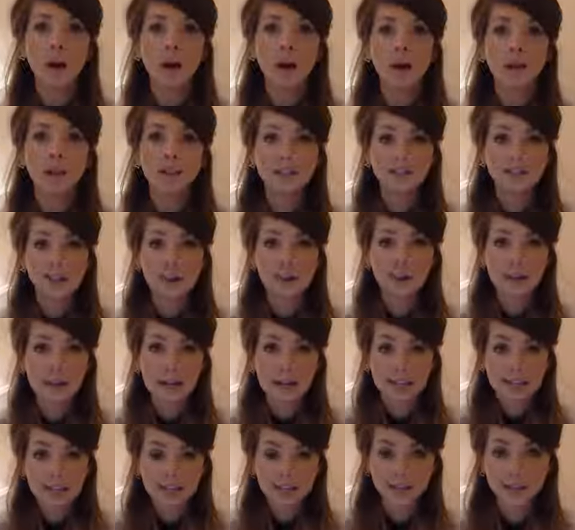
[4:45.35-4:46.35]

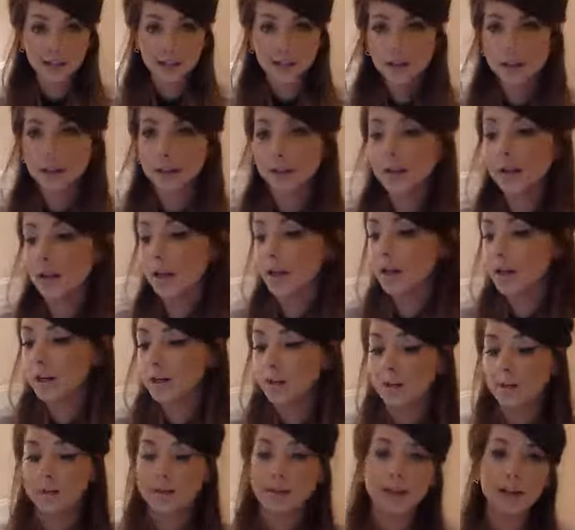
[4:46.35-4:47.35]
Exfoliator, I
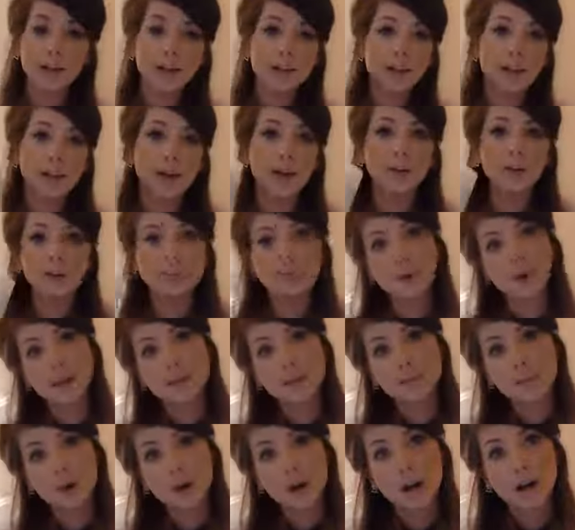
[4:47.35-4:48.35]
use the Liz Earle, surprise
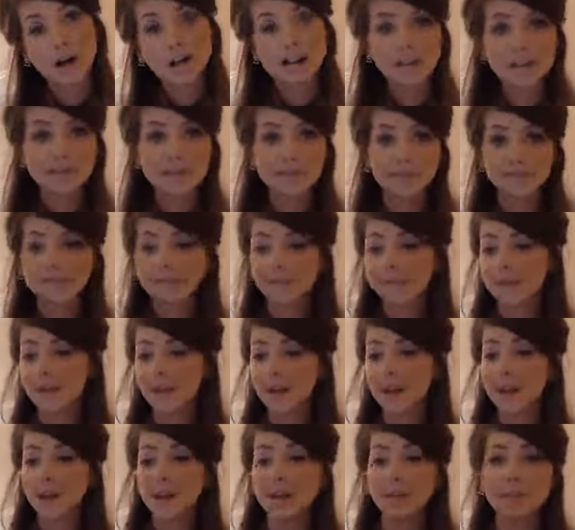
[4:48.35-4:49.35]
surprise,
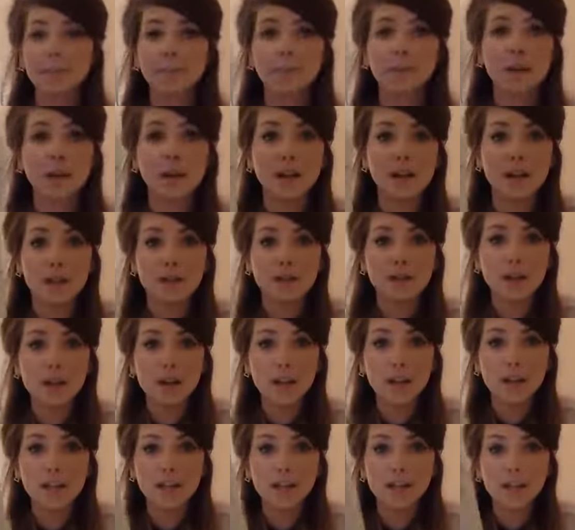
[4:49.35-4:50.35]

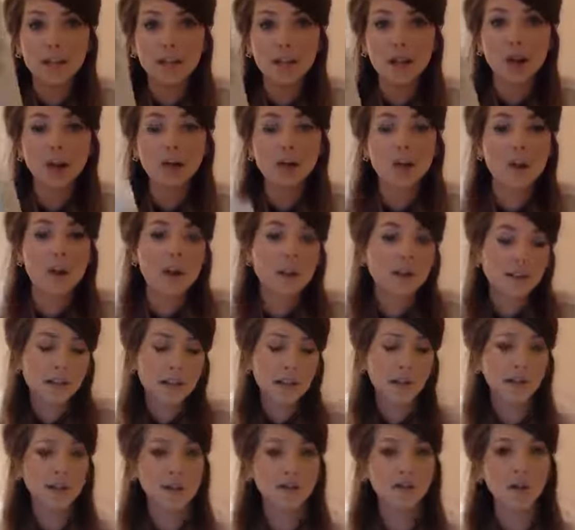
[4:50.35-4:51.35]
exfoliator. I don't
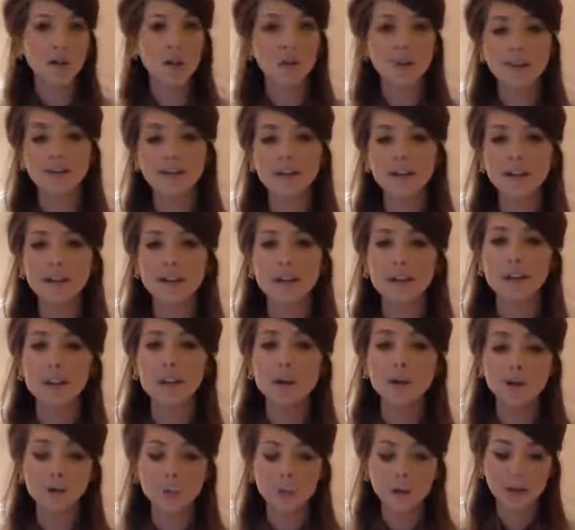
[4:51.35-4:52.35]
tend to exfoliate my face that
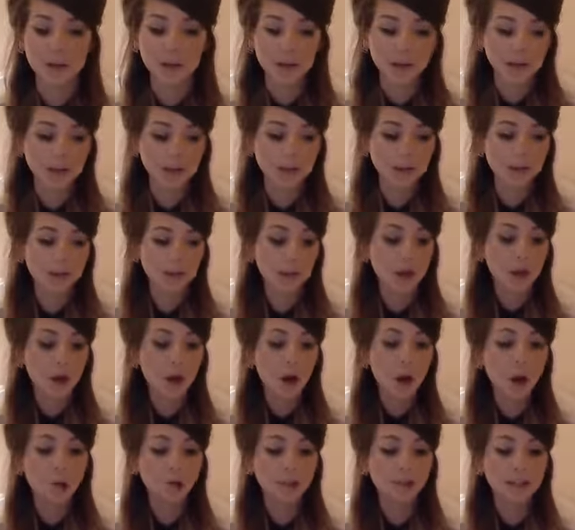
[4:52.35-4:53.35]
much because
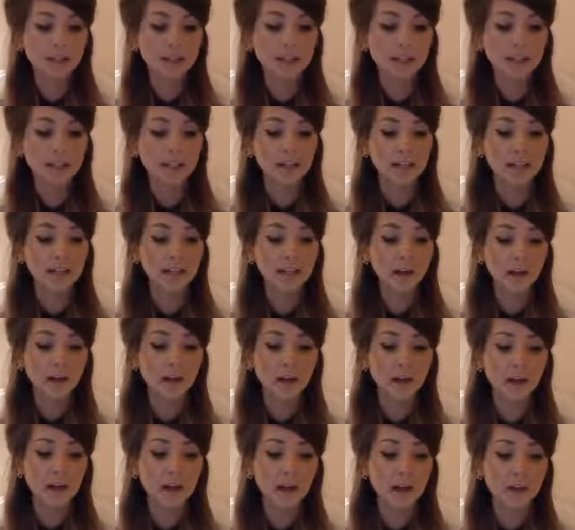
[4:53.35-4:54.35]
obviously
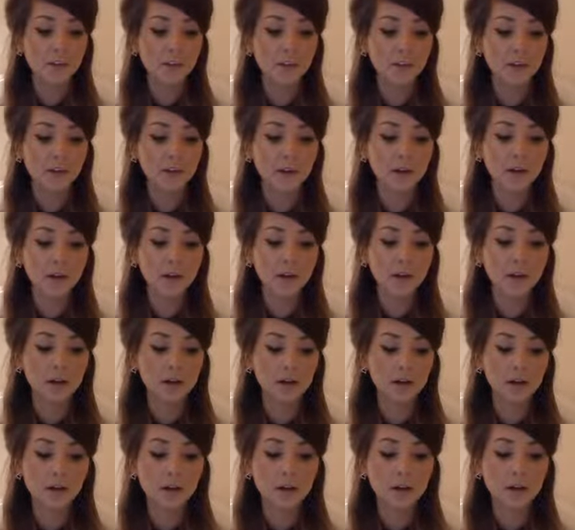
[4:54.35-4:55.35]

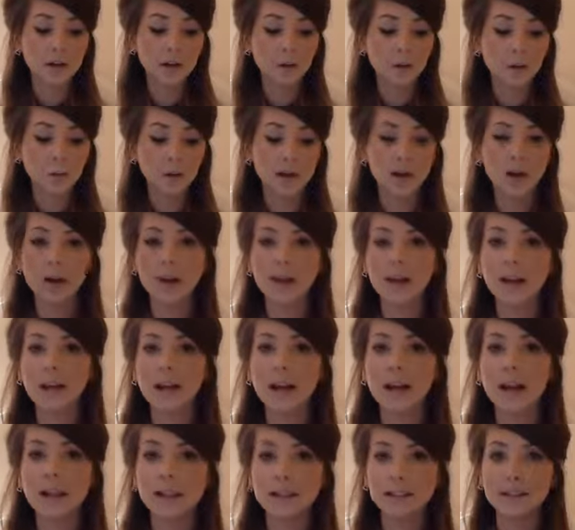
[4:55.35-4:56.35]
when I
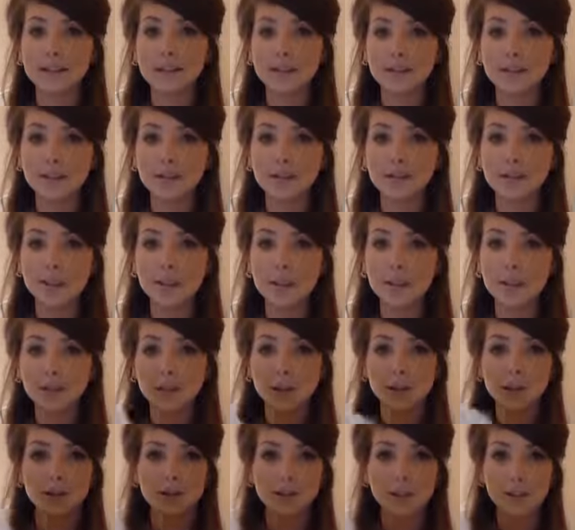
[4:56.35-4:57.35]
cleanse my face I
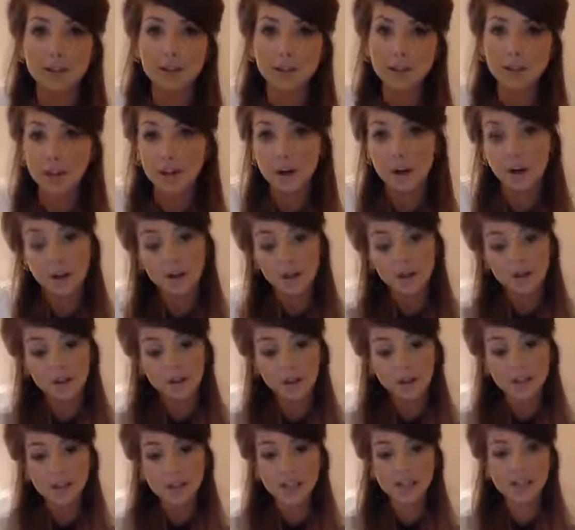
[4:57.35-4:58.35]
use the muslin cloth, and
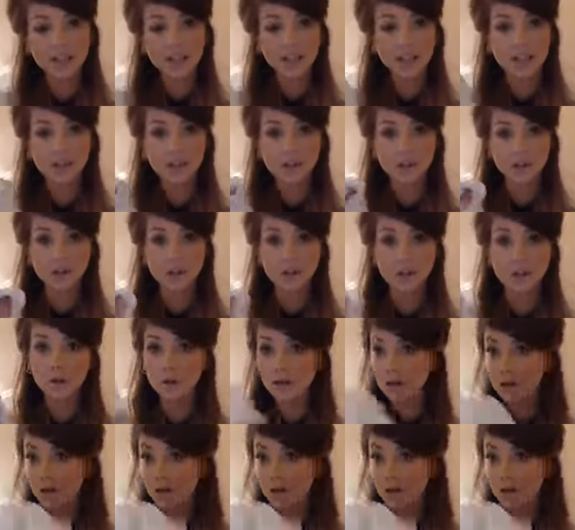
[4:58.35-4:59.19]
that tends to